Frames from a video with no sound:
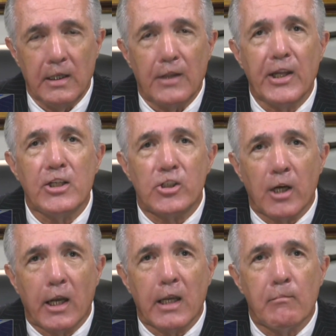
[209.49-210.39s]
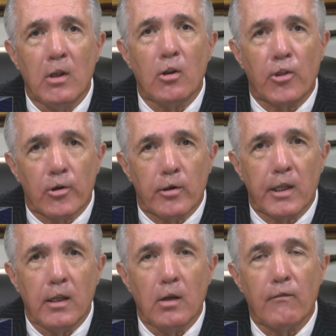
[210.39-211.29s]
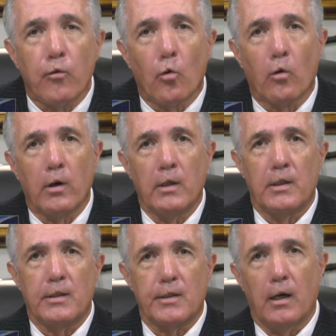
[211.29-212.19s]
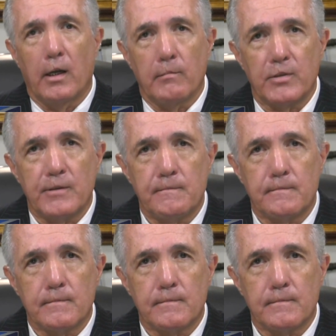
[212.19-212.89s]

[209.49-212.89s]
They shot him 34 times.